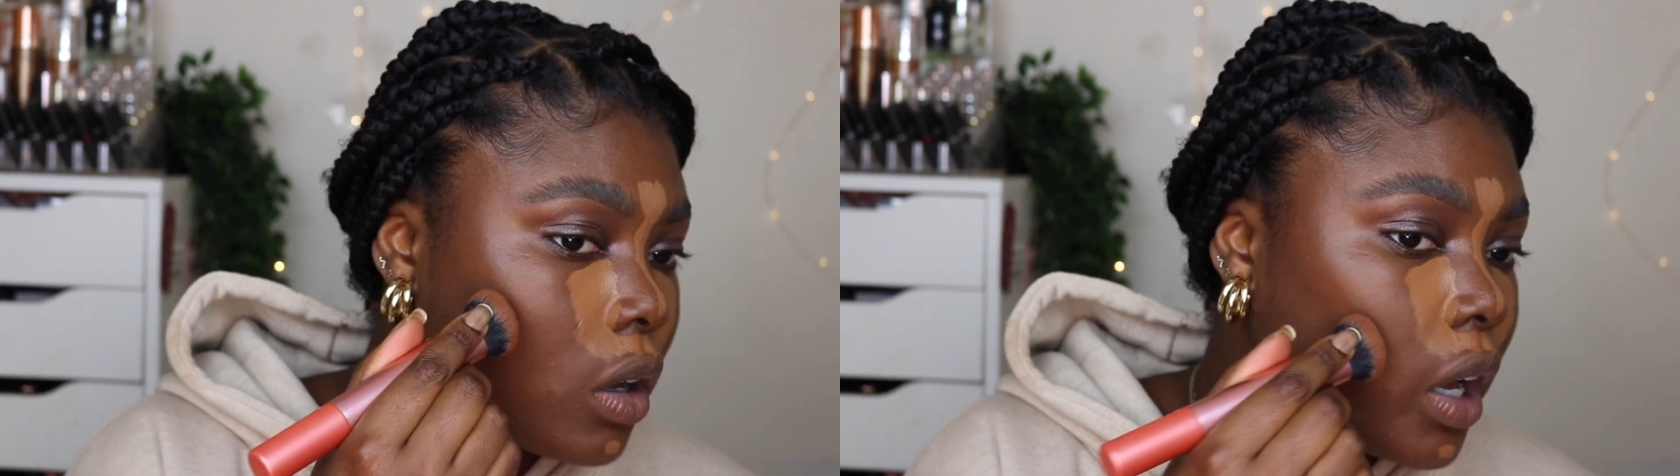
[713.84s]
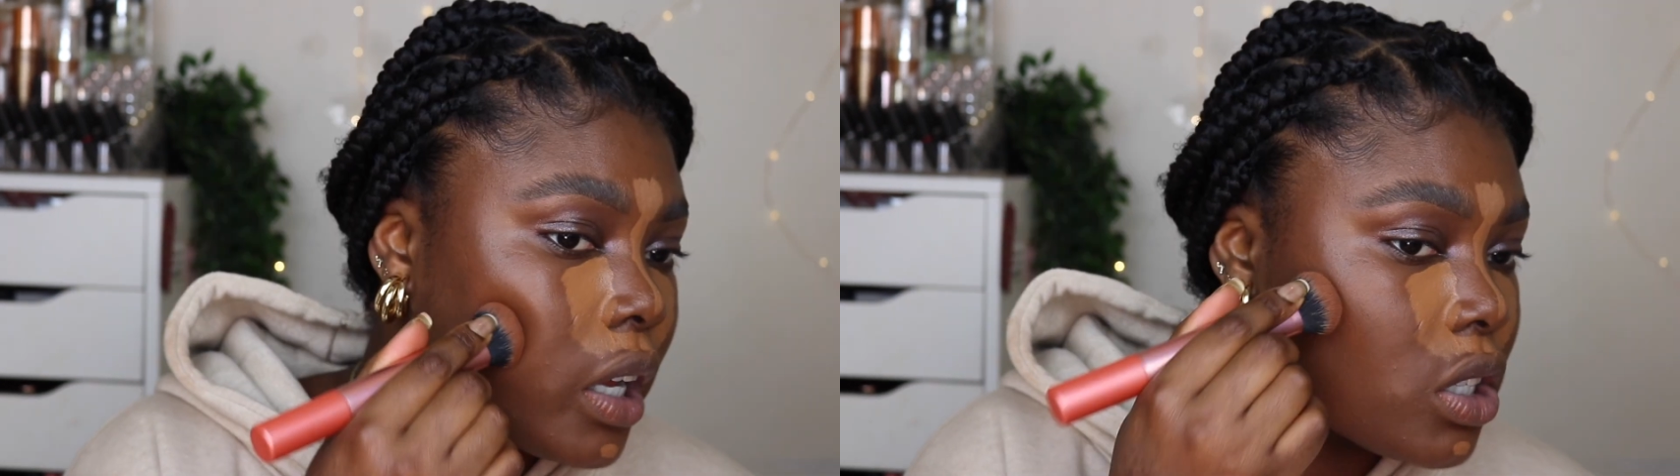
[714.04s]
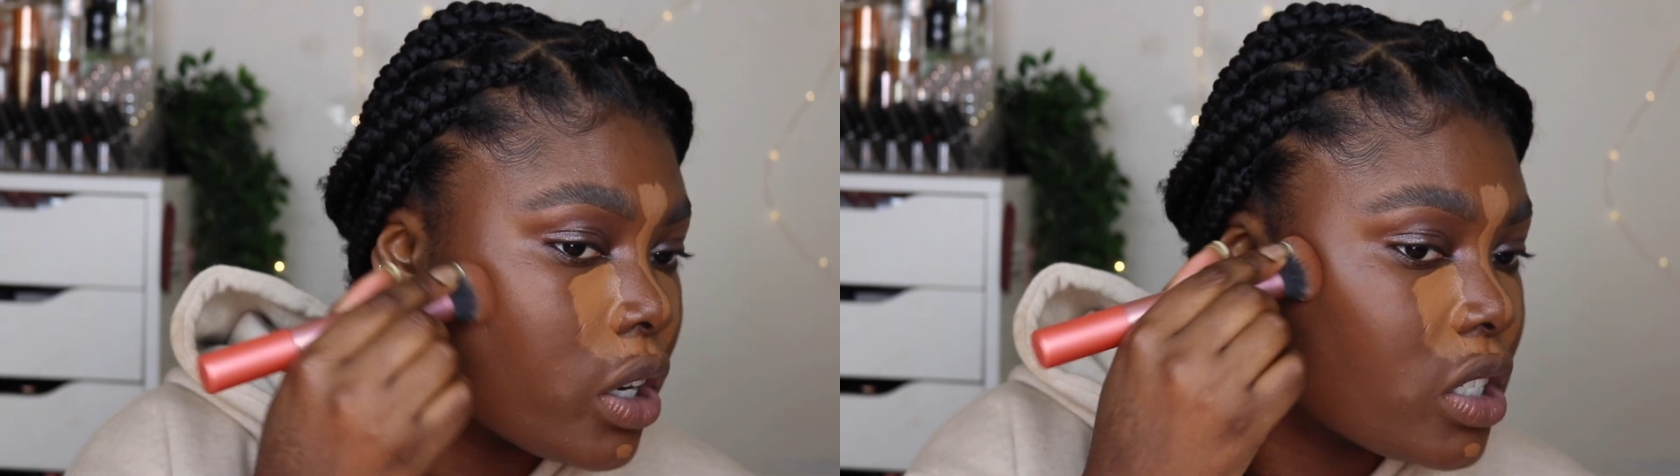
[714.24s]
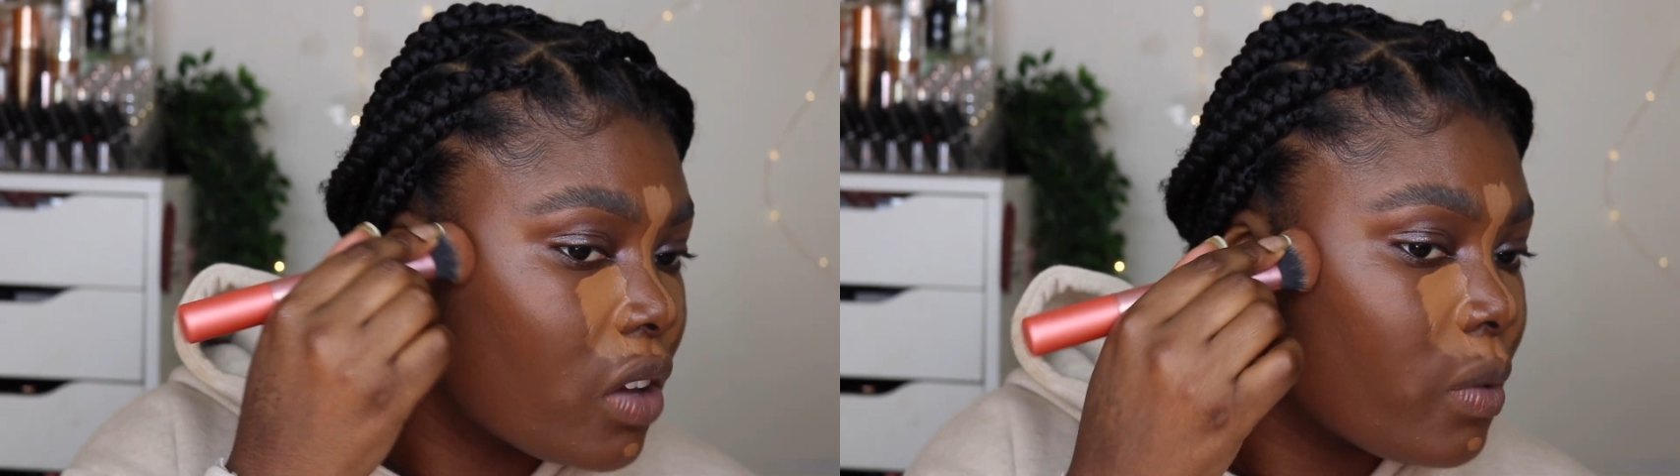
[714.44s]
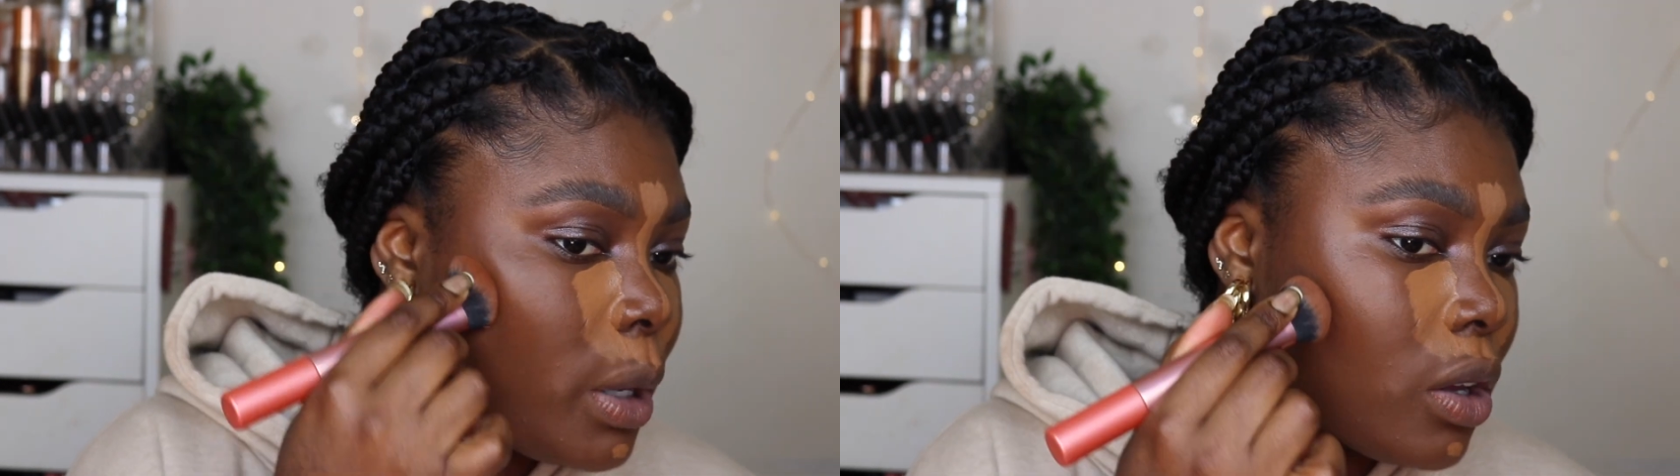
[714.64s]
Okay, so it's
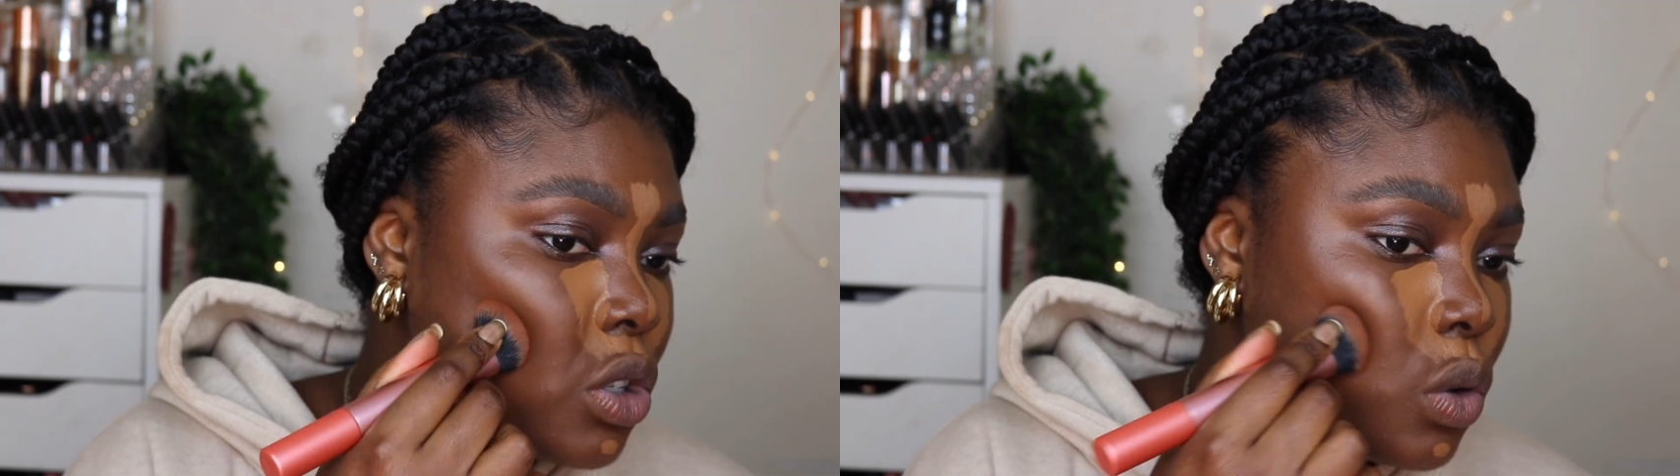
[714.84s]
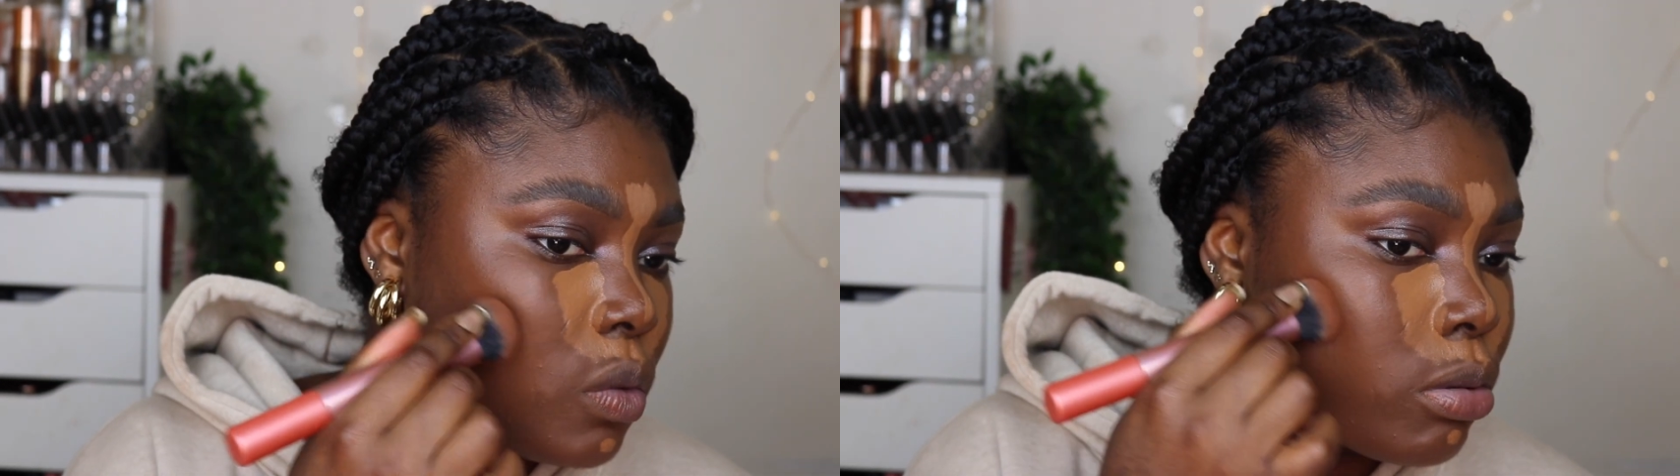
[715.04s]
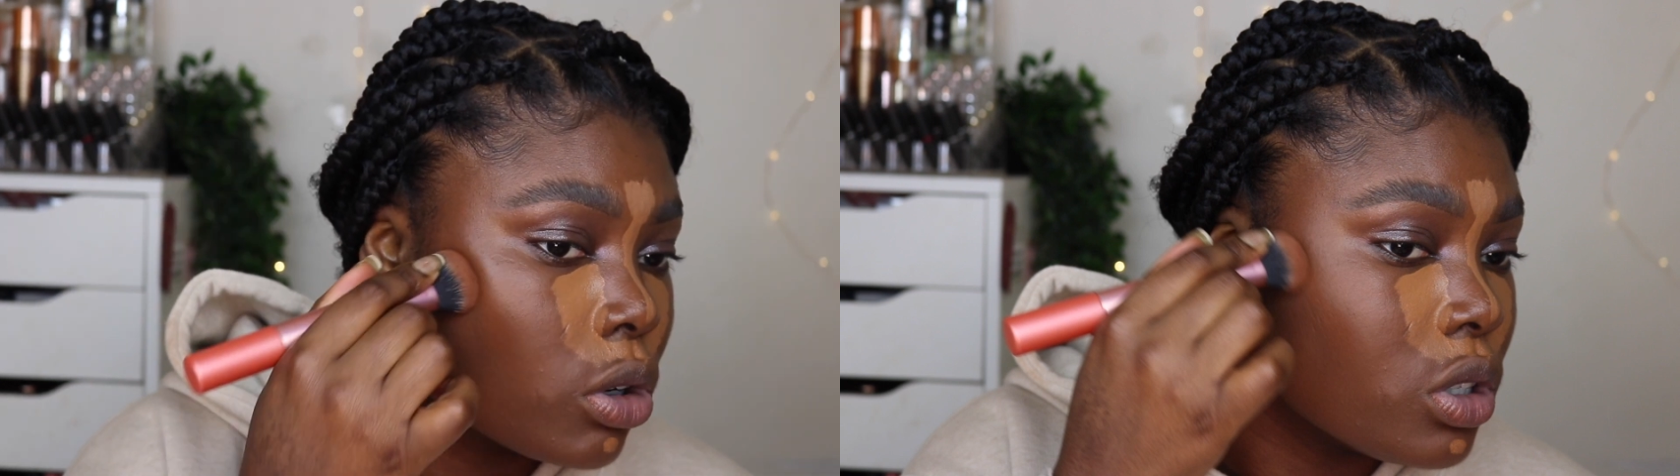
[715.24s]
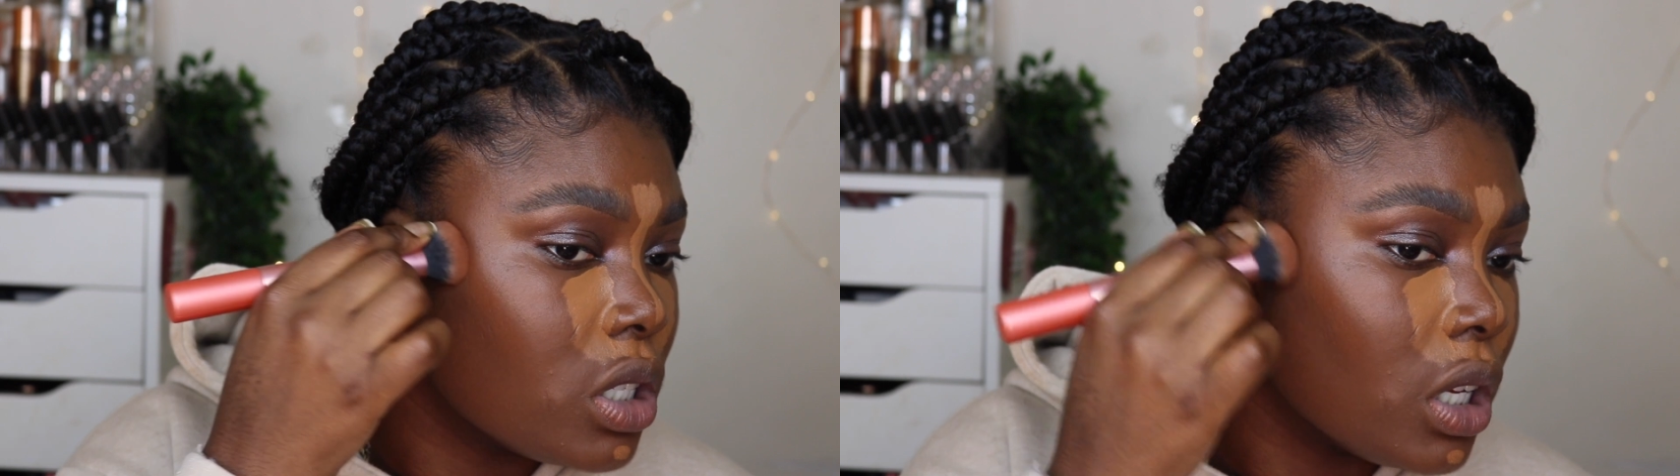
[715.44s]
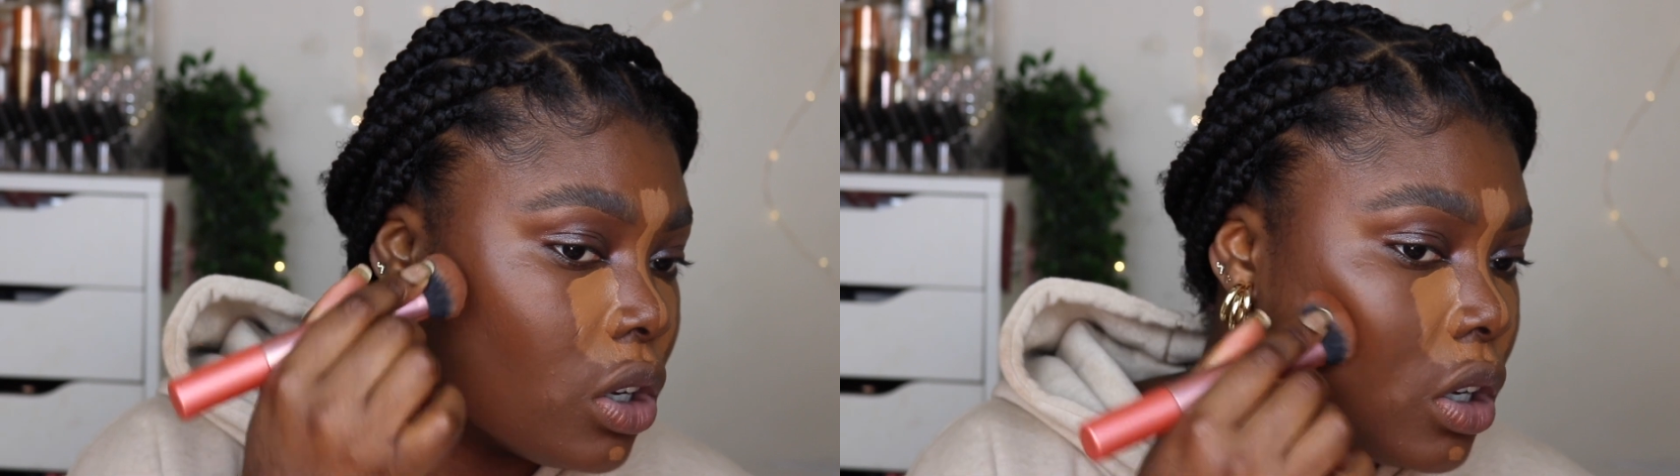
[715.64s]
giving me a sort of
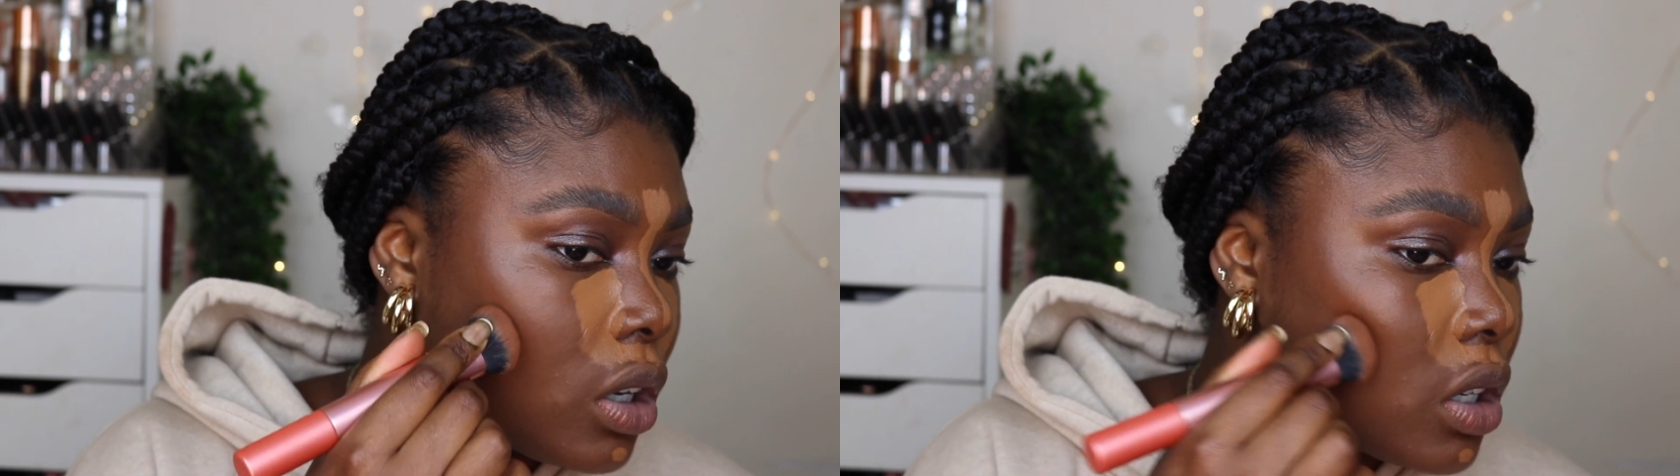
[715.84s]
bronzy look, I